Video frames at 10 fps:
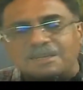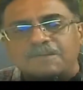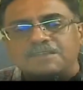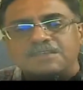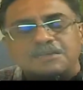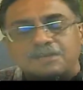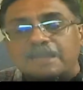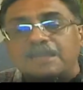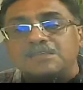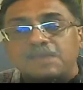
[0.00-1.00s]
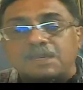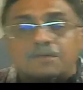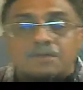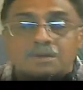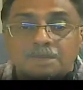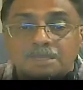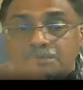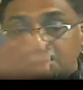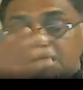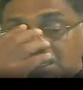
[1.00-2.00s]
If it's a trial is being covered by a
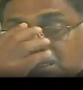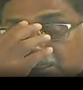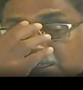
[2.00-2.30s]
media,